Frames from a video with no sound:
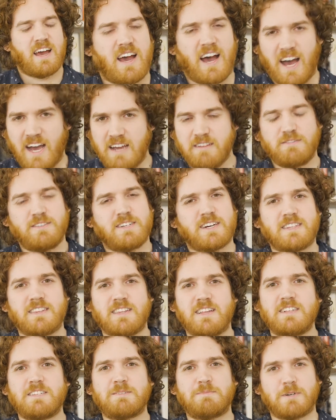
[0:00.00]
I've done
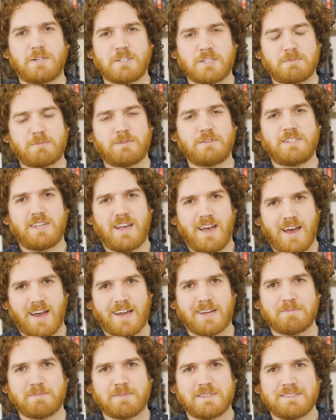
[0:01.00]
this multiple
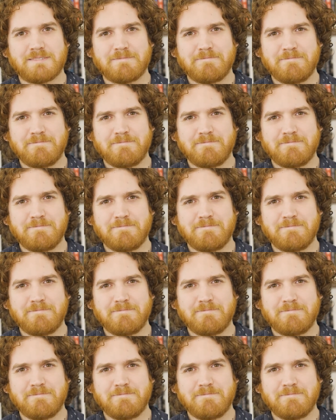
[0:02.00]
times.